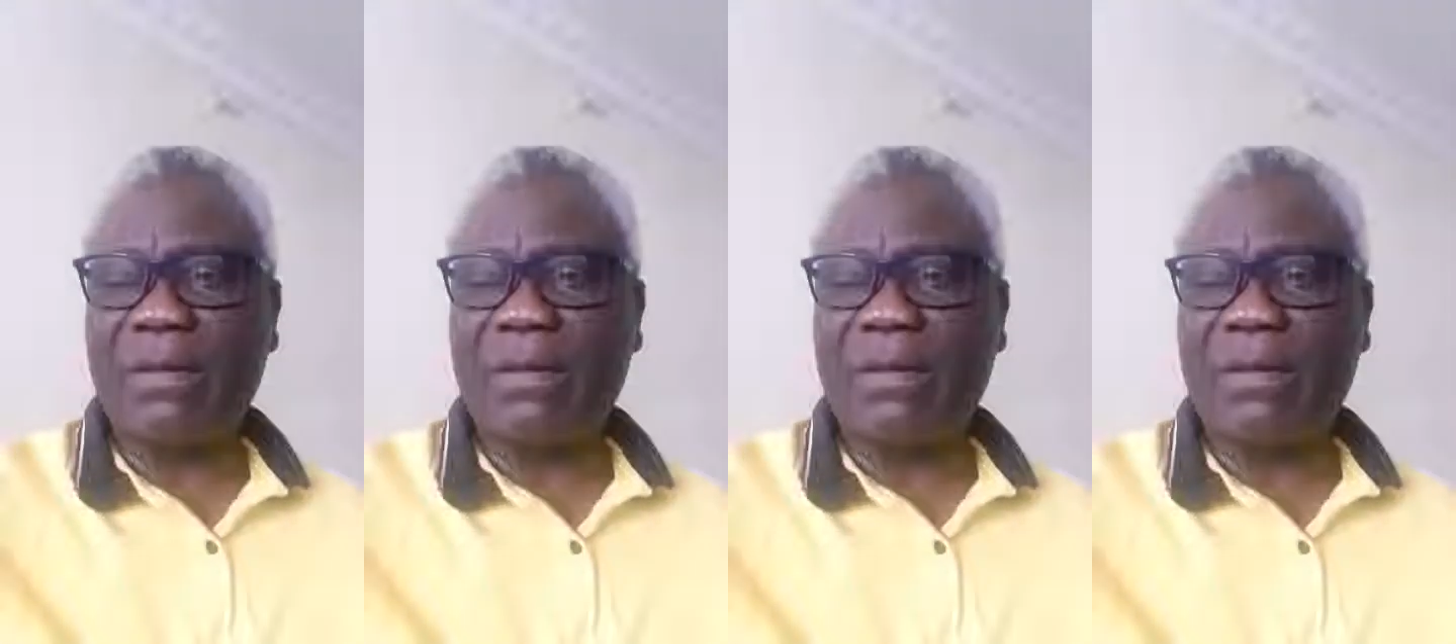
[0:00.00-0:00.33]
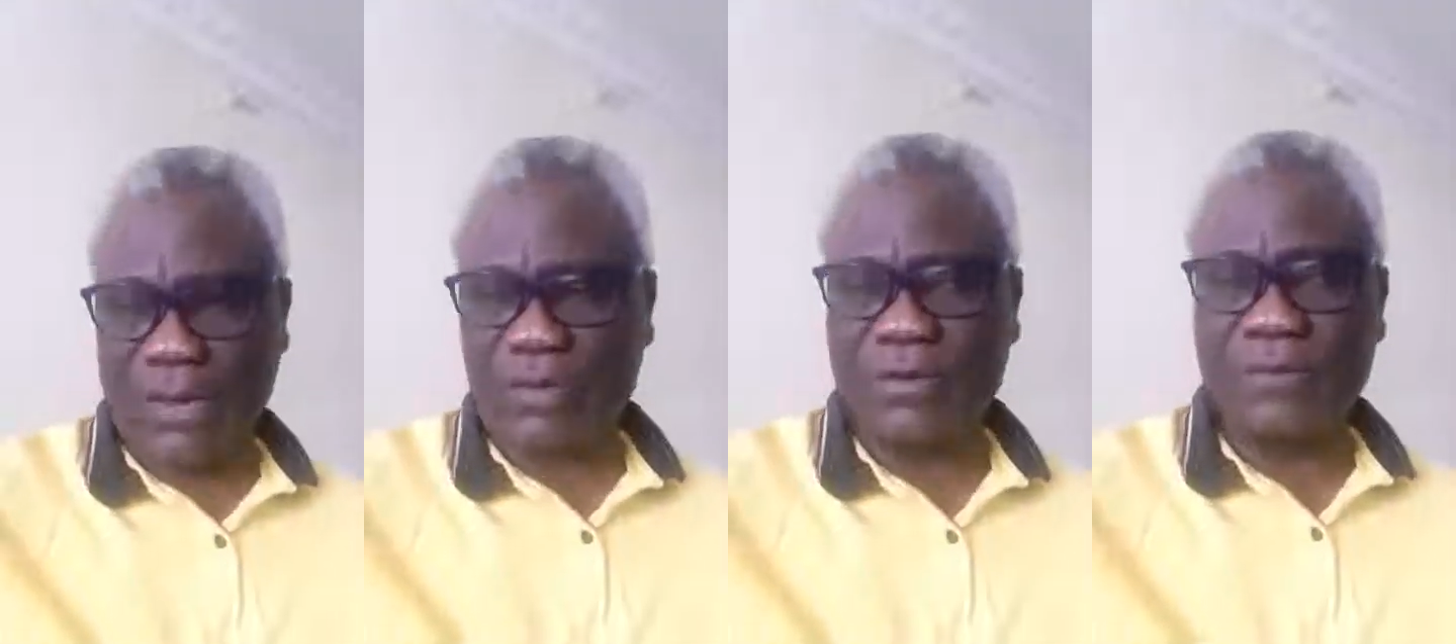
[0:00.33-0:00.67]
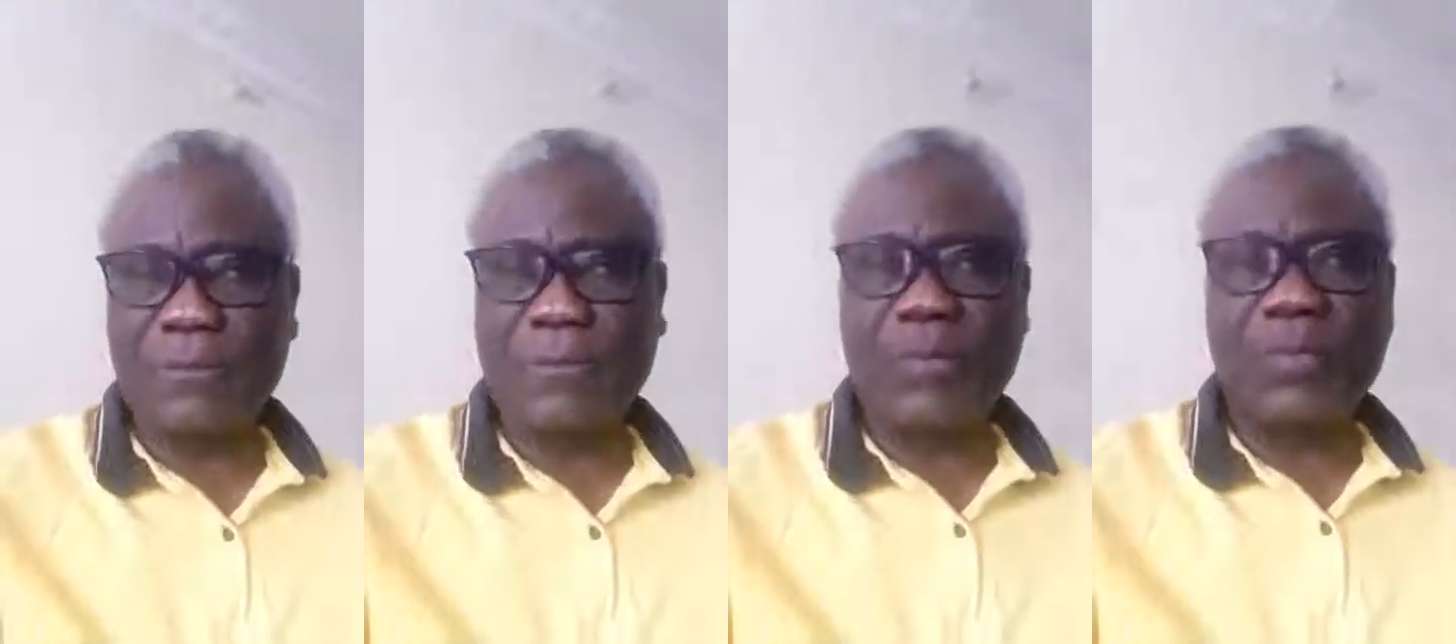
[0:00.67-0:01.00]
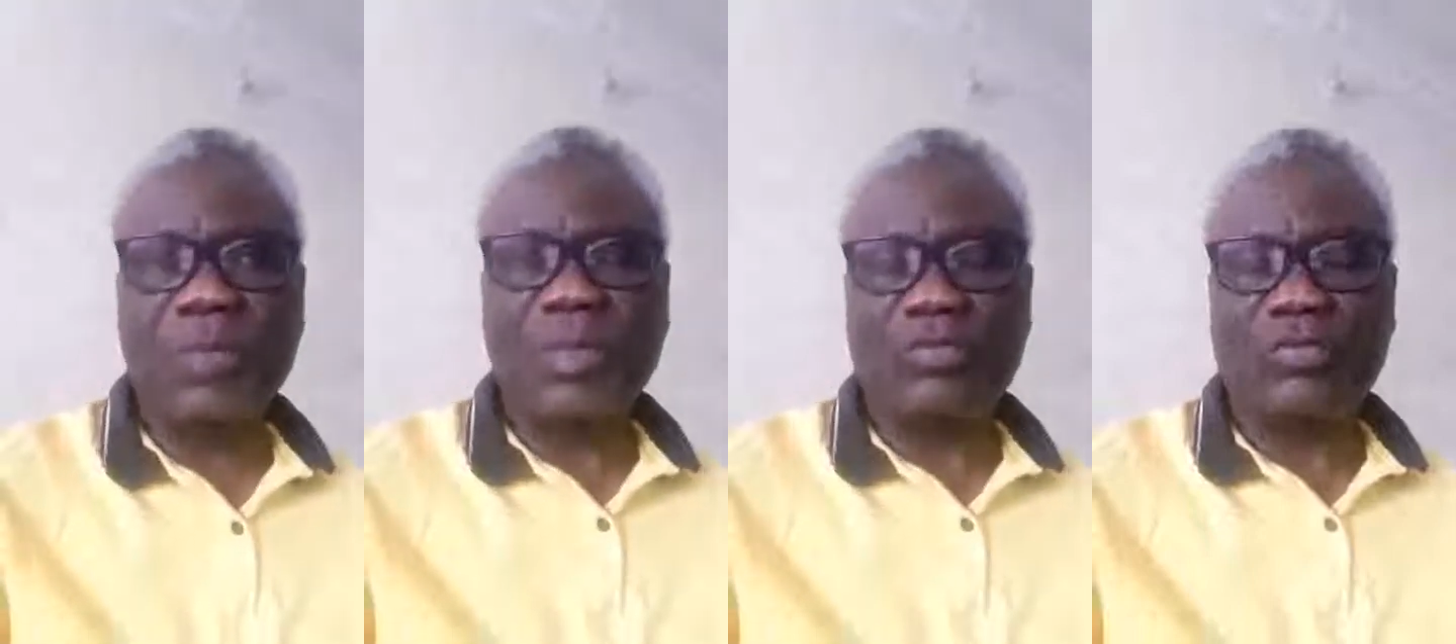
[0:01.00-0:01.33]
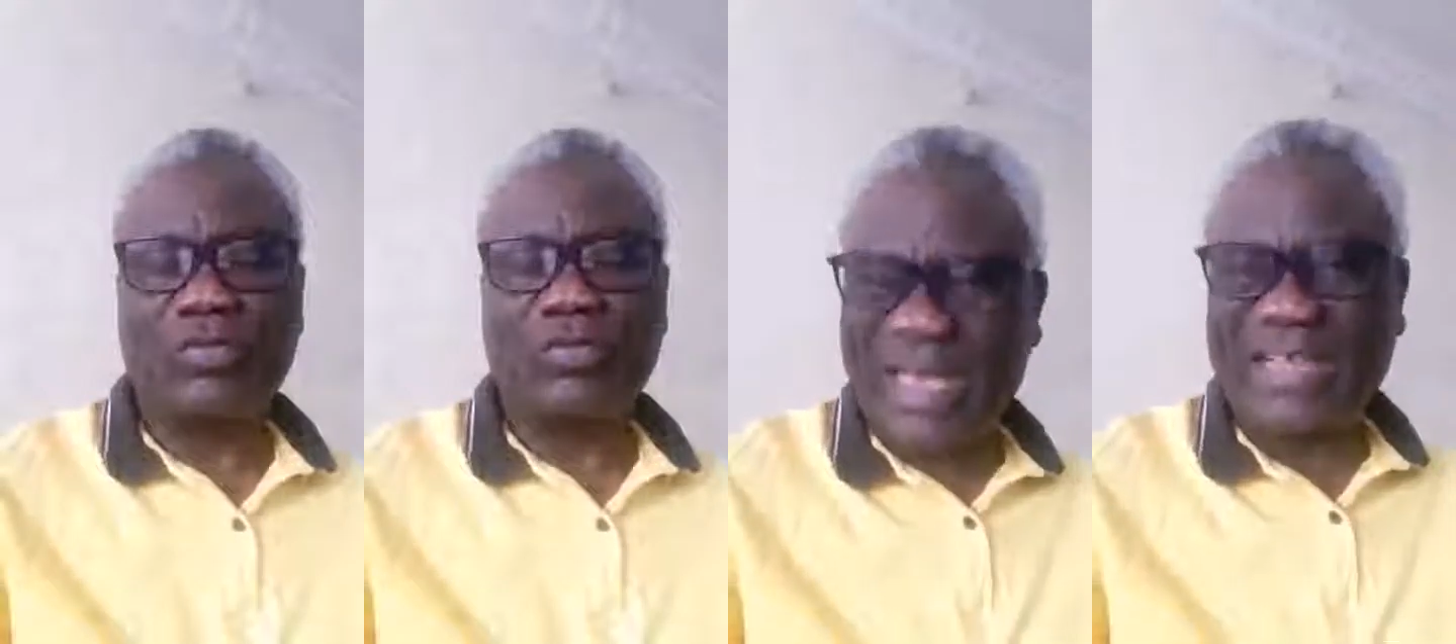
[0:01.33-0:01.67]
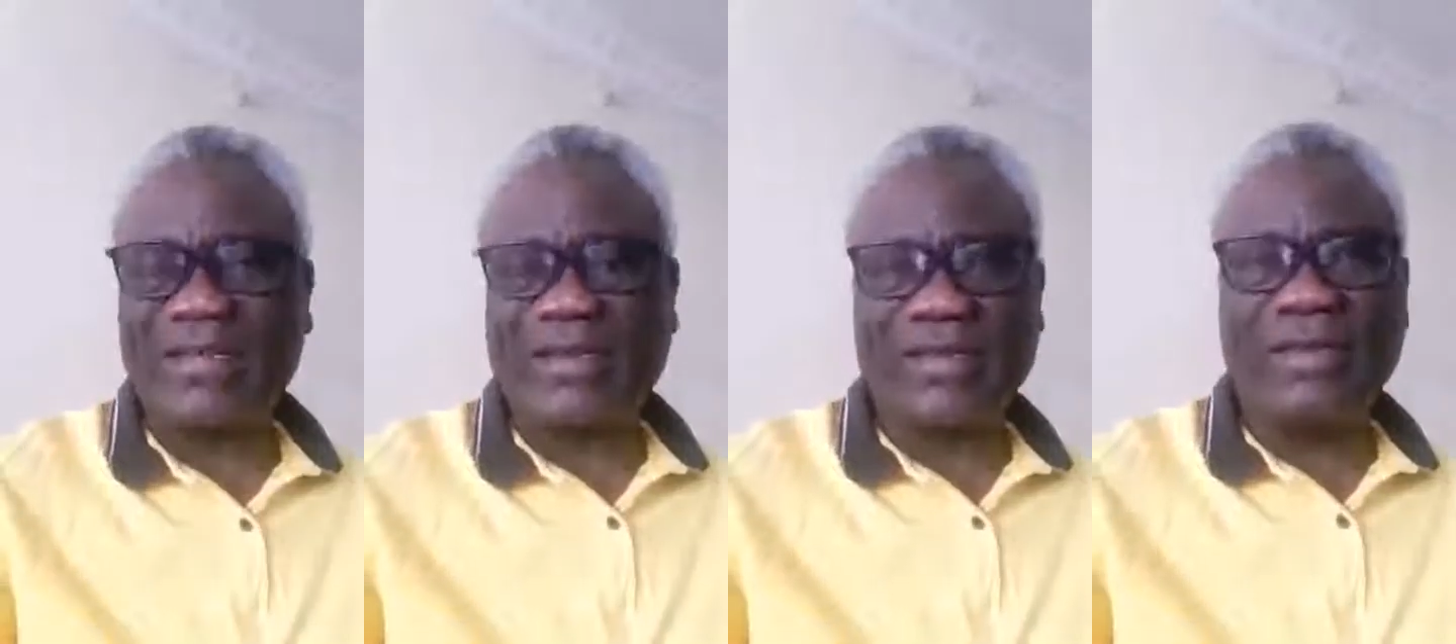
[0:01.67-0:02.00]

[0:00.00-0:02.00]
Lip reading: power to make,